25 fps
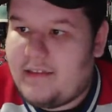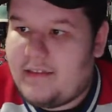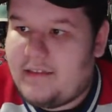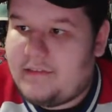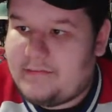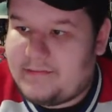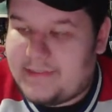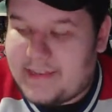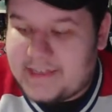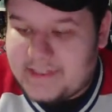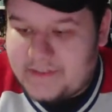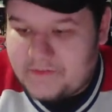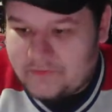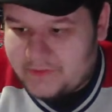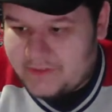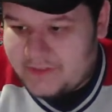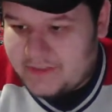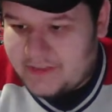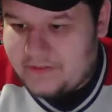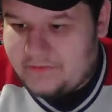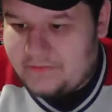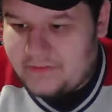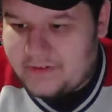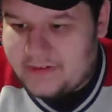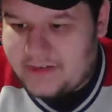That's
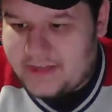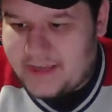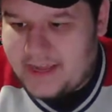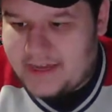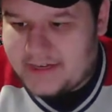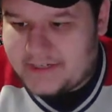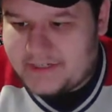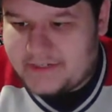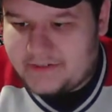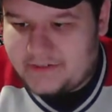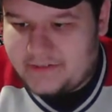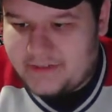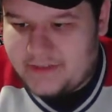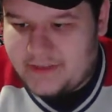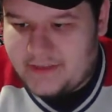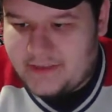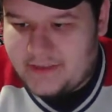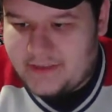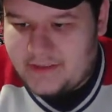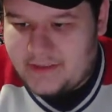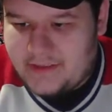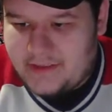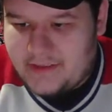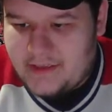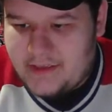really funny, actually.
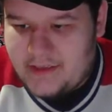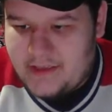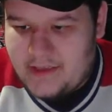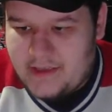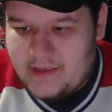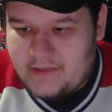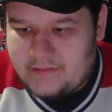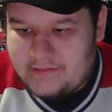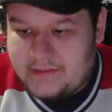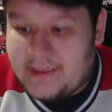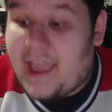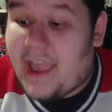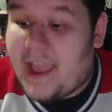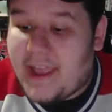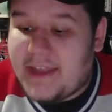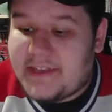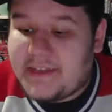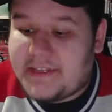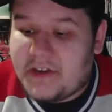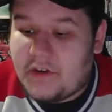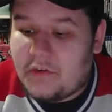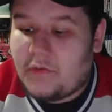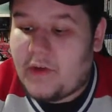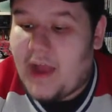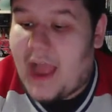The
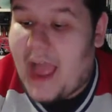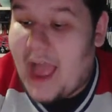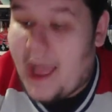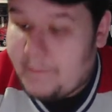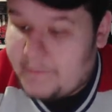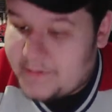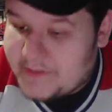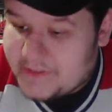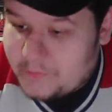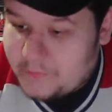AHL app is